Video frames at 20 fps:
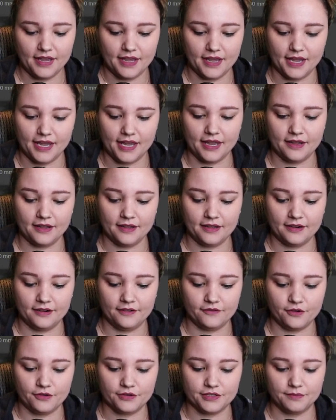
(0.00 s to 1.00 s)
And
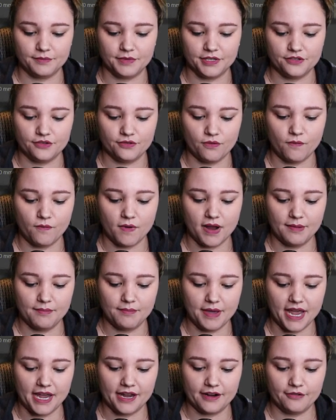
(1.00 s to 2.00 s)
of course I'm going to do a white
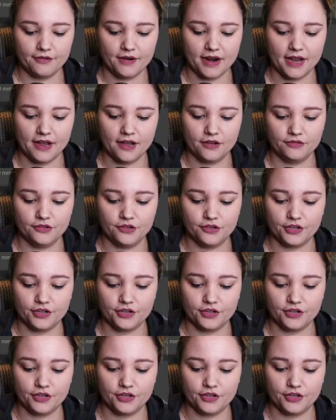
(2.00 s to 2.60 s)
background.